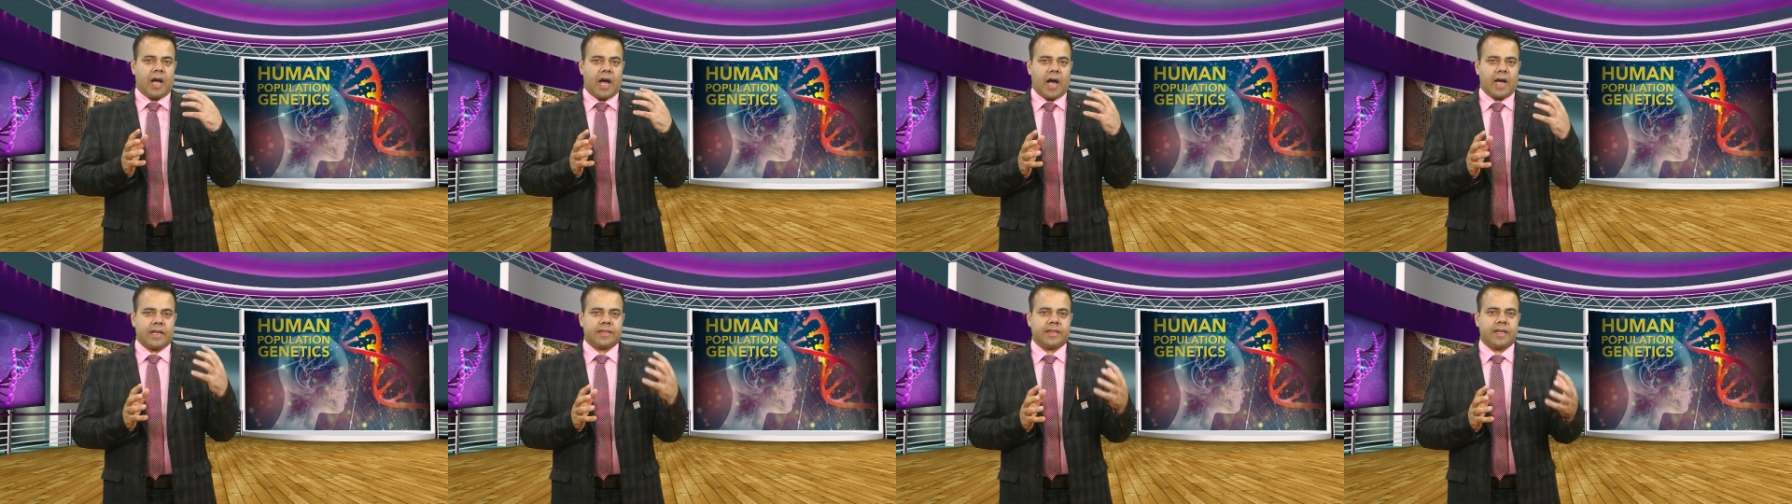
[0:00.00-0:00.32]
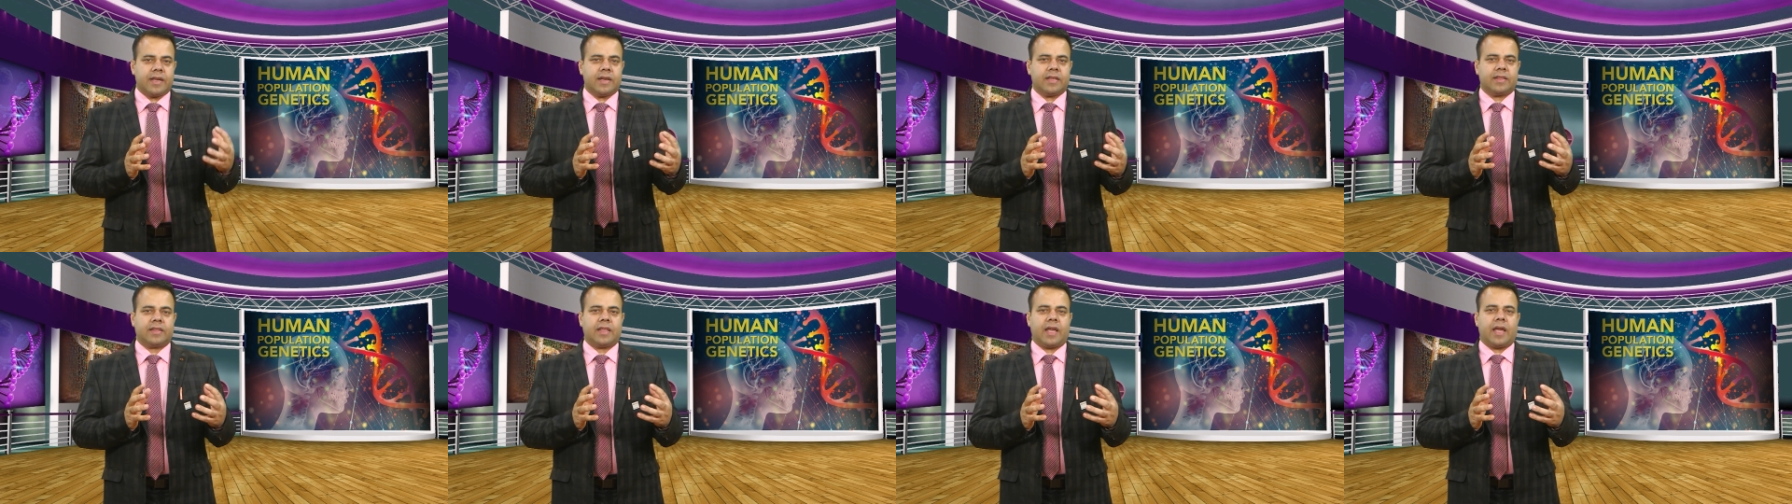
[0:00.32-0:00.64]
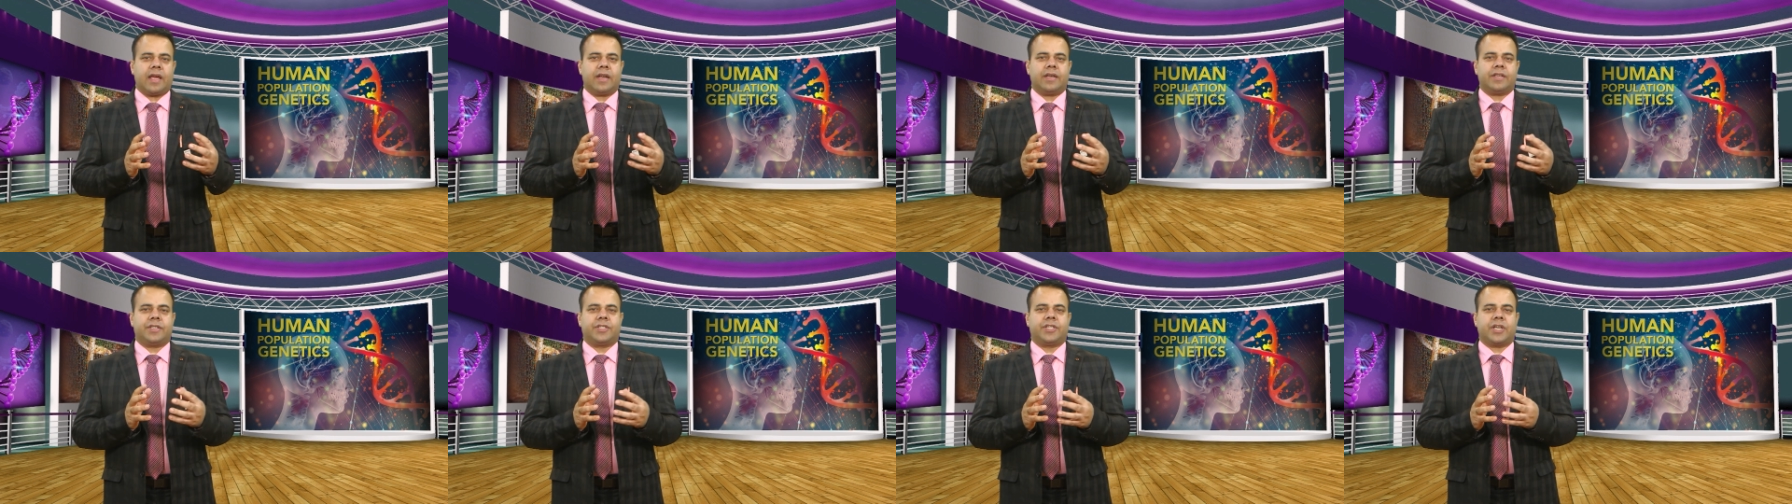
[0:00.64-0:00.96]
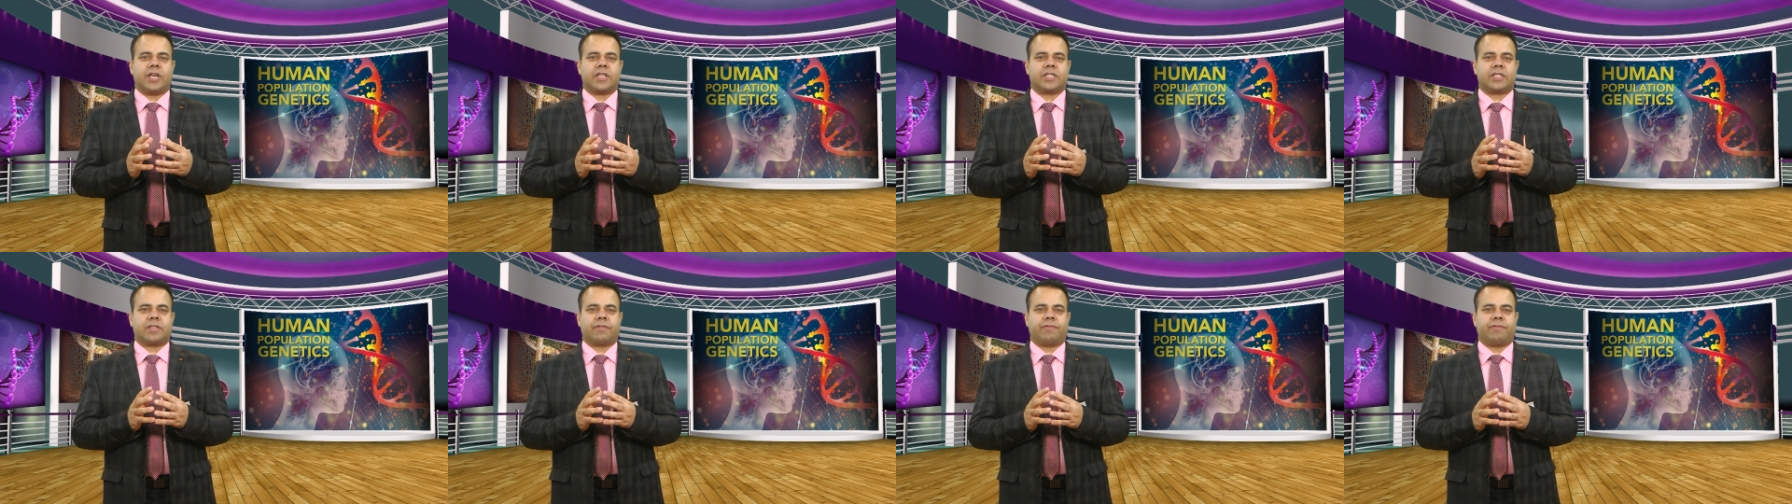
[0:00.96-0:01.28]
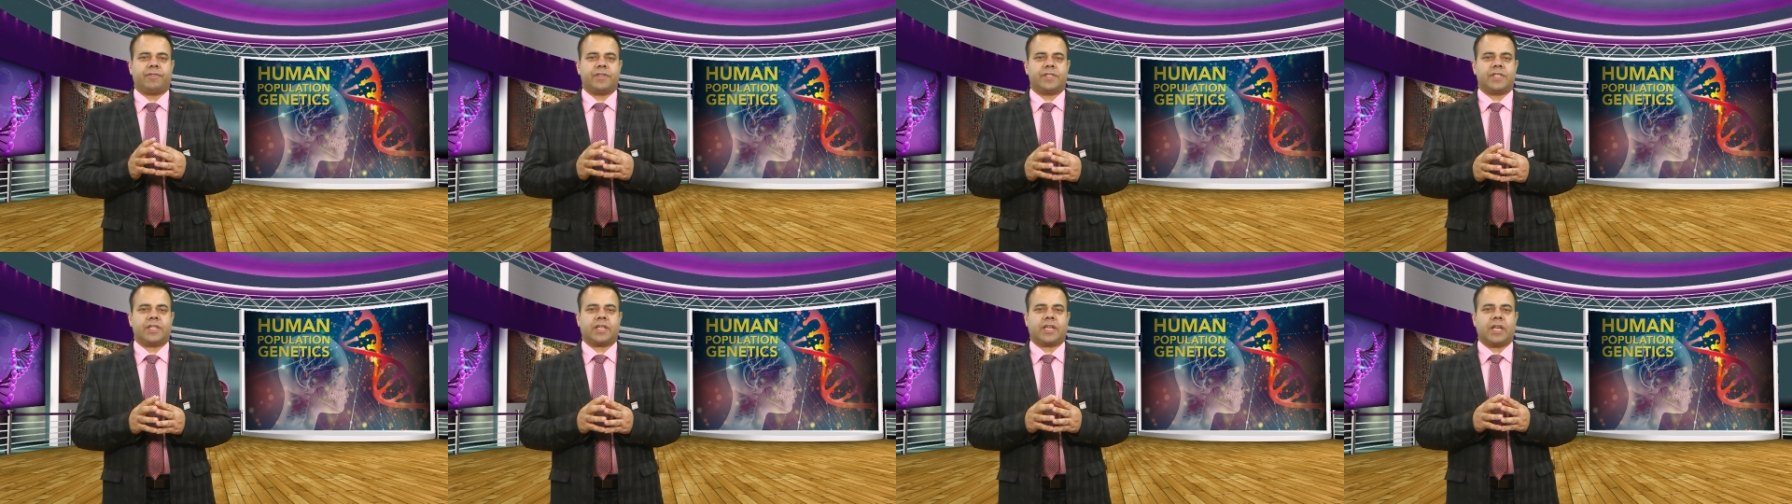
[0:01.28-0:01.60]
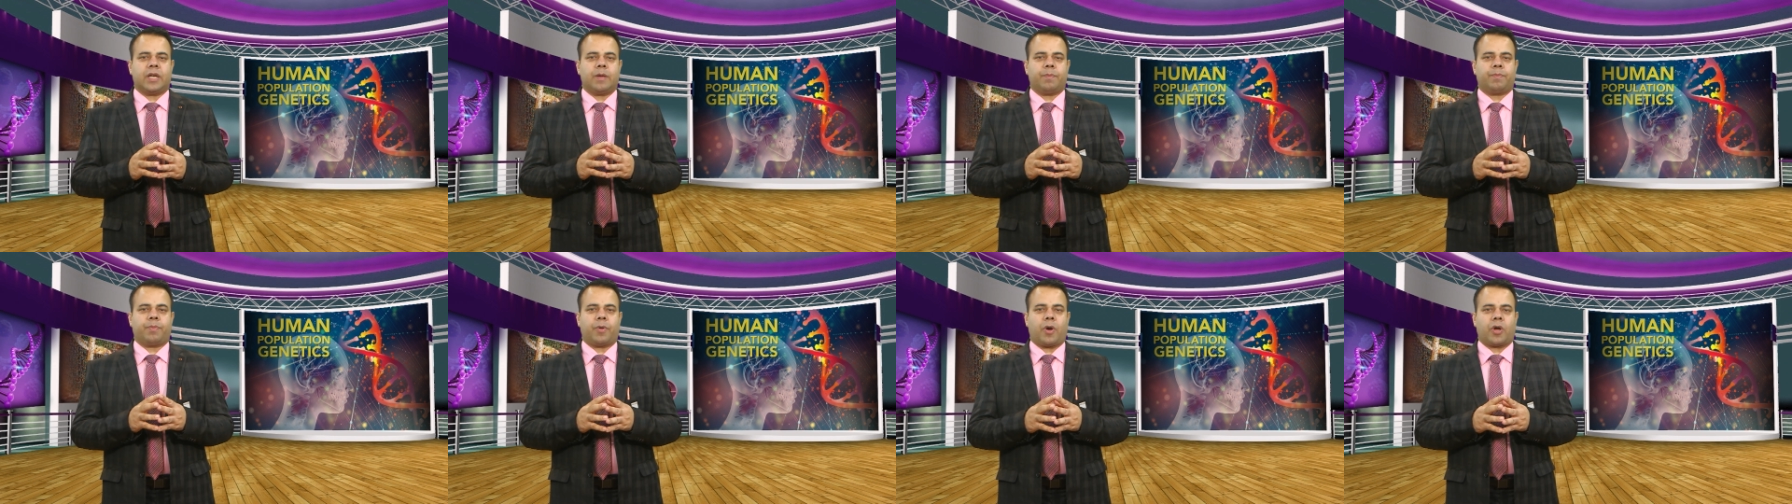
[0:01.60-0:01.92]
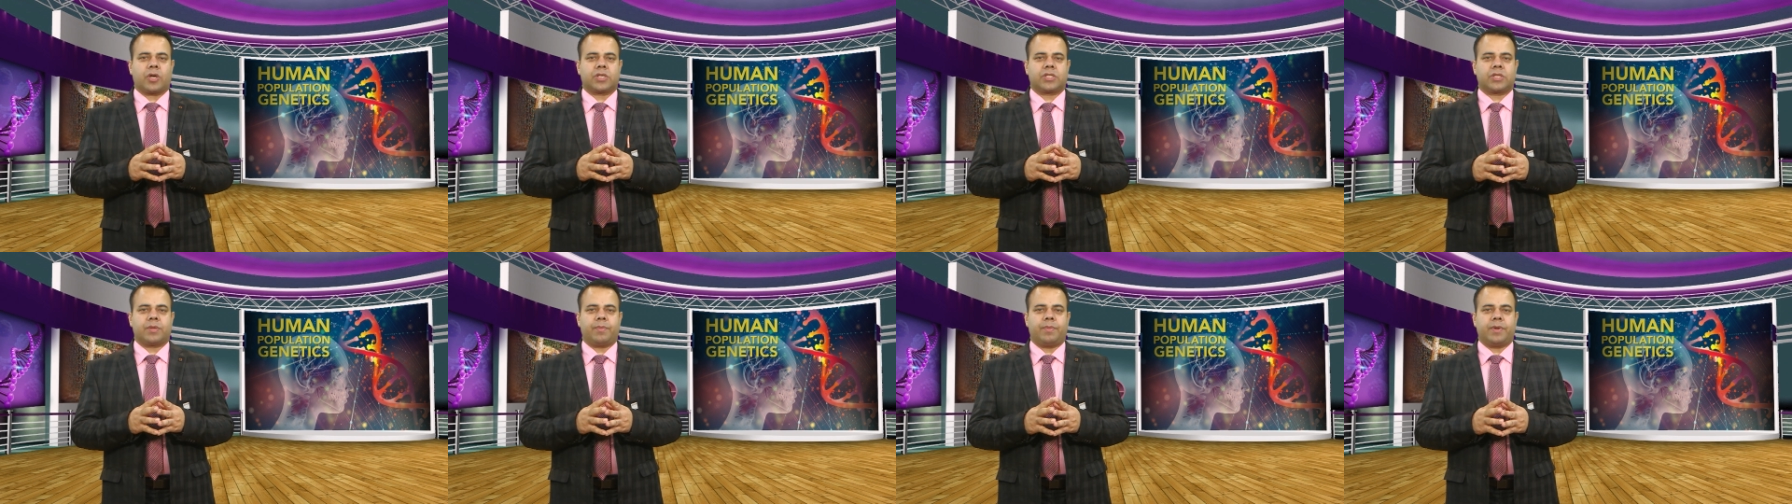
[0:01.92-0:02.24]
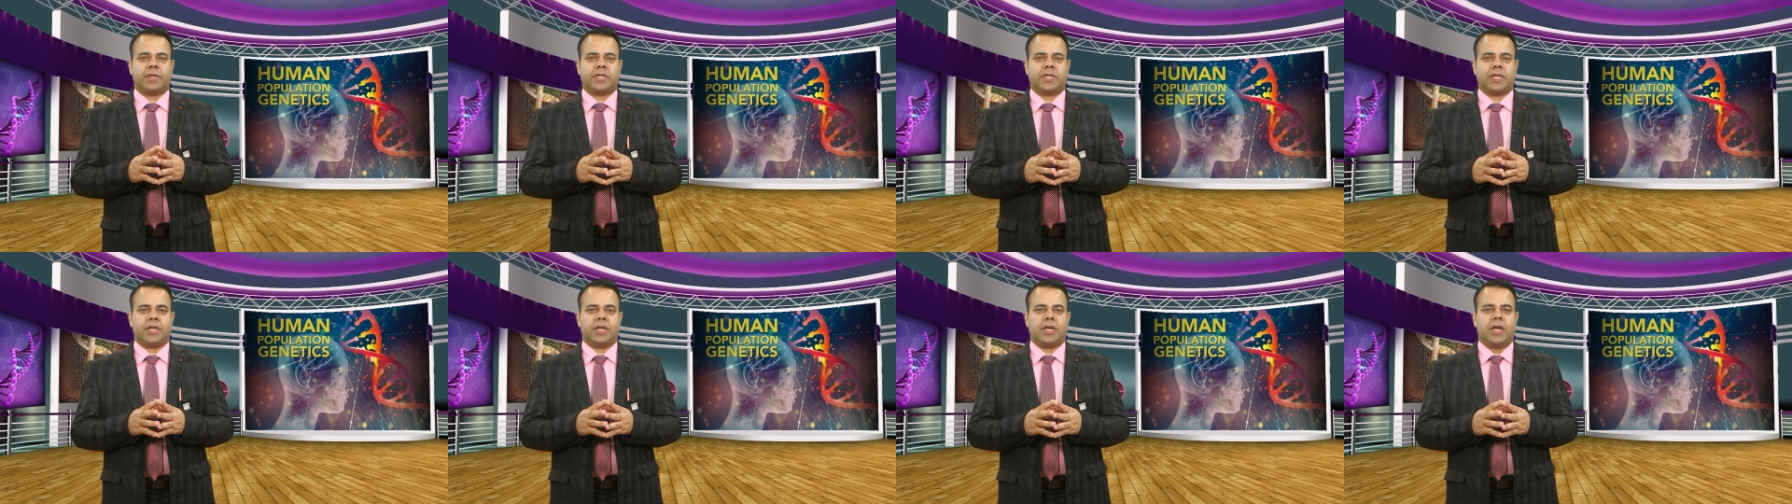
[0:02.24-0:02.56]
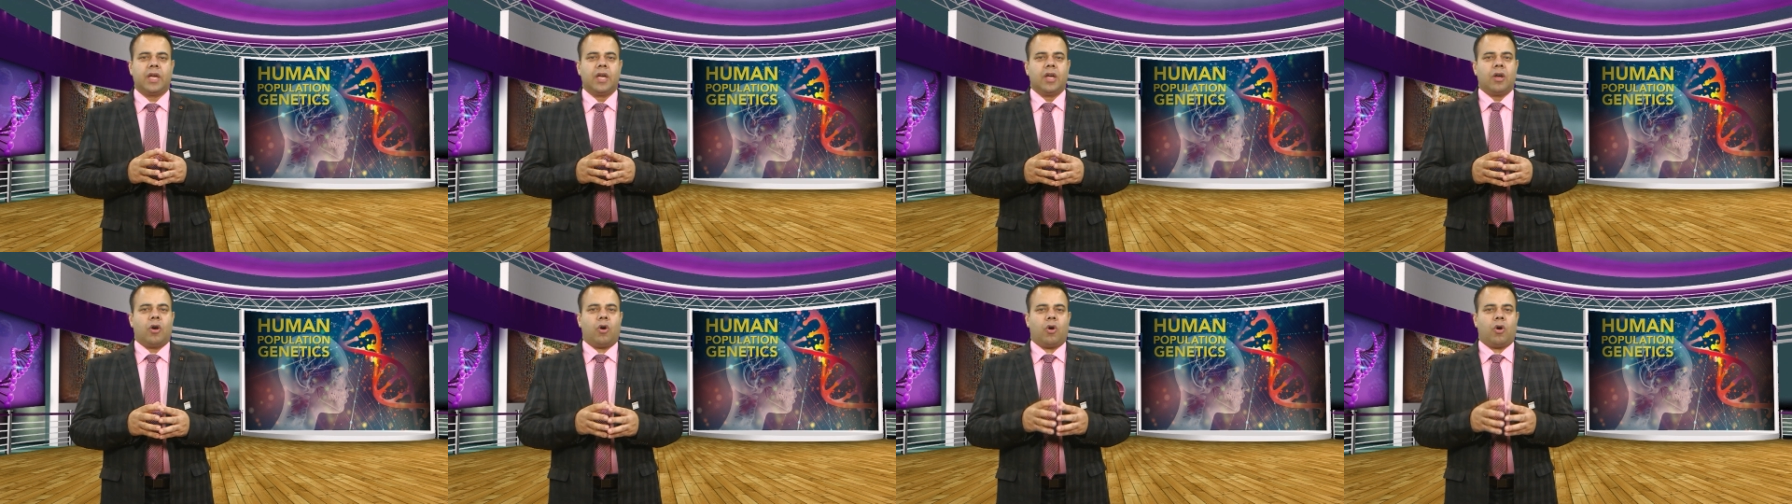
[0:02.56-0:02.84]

other than just physical proximity